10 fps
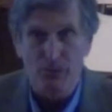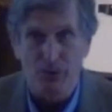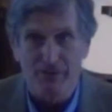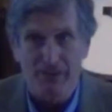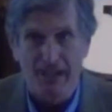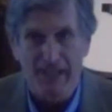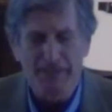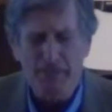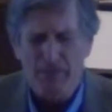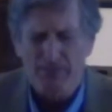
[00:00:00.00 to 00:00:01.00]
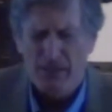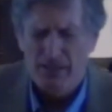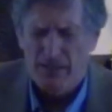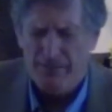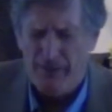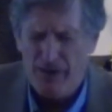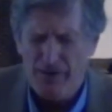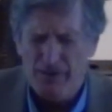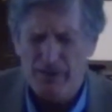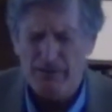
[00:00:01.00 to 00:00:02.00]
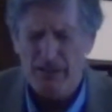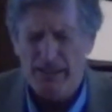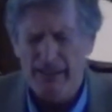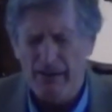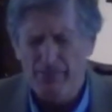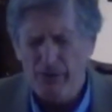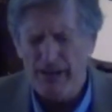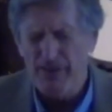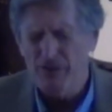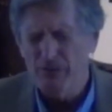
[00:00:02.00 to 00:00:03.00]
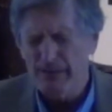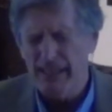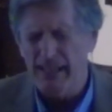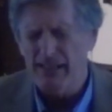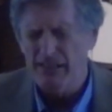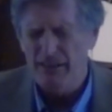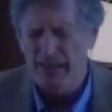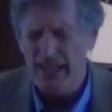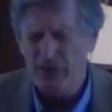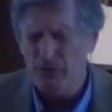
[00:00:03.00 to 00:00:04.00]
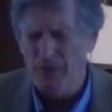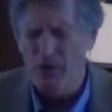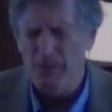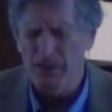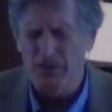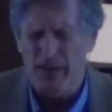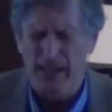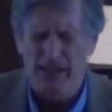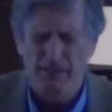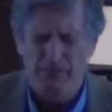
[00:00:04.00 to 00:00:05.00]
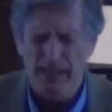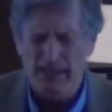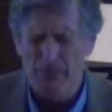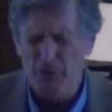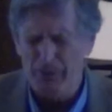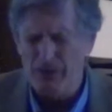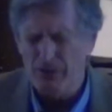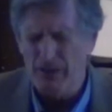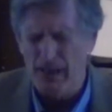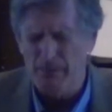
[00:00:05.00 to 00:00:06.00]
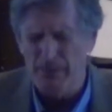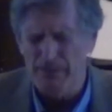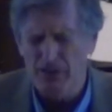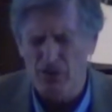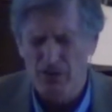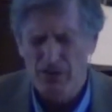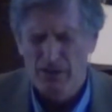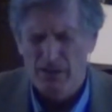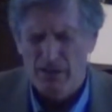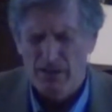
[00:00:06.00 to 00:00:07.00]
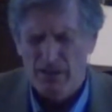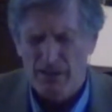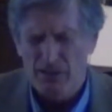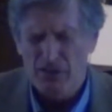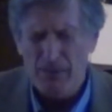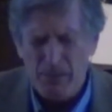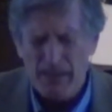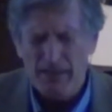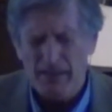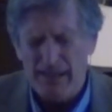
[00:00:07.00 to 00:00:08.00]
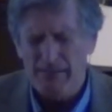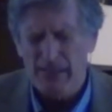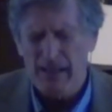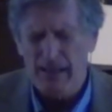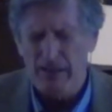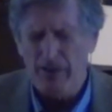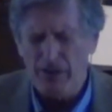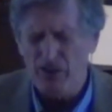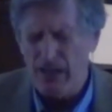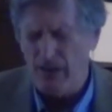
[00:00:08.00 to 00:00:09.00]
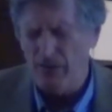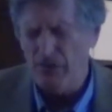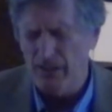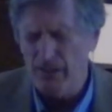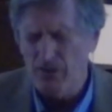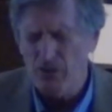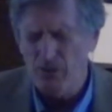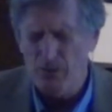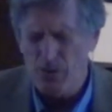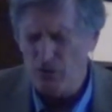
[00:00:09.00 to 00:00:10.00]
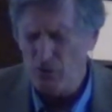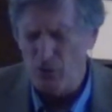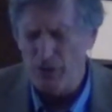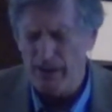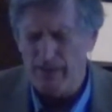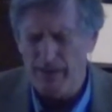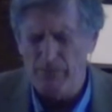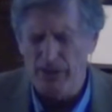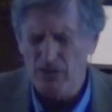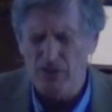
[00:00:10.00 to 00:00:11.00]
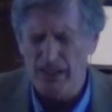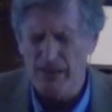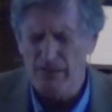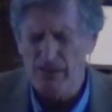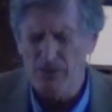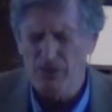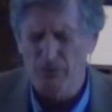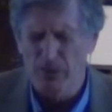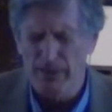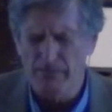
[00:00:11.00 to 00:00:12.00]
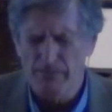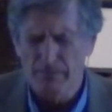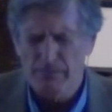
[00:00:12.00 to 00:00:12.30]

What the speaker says: the Word of God? Our Father, now I pray that you would take the next moments and make them a special time of us stepping out of ourselves and into the story that brings us together here this morning.